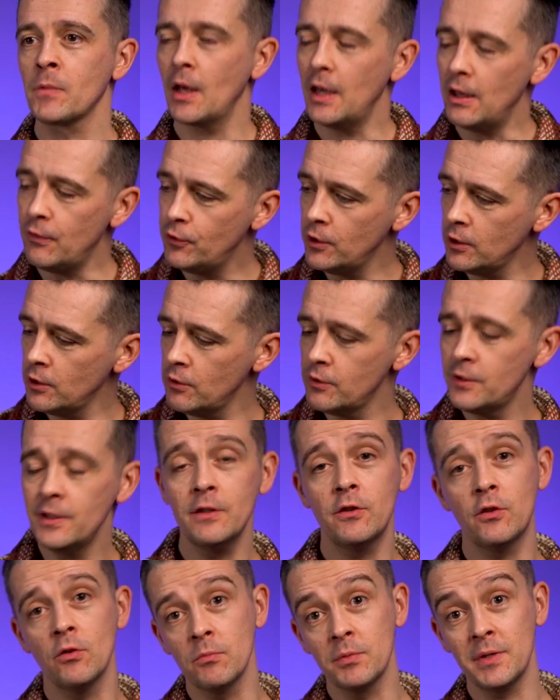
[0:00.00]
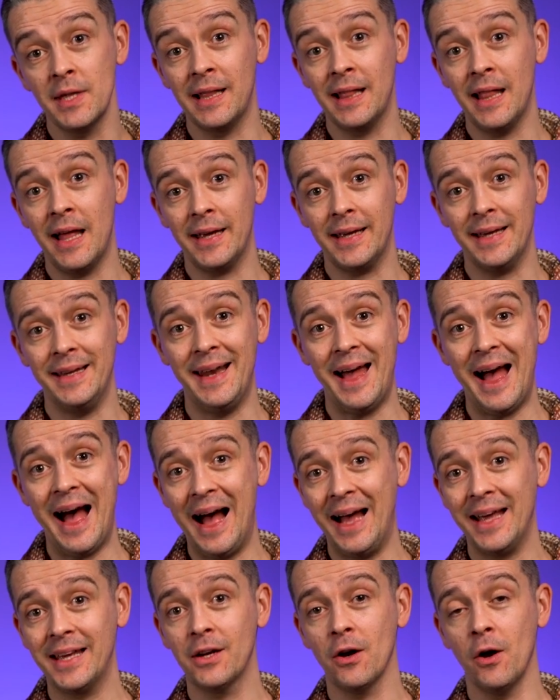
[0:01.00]
If you're using something like an
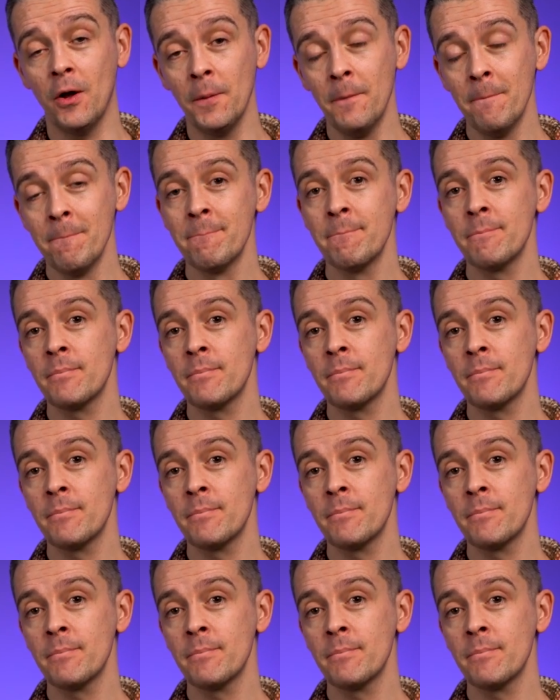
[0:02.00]
icon,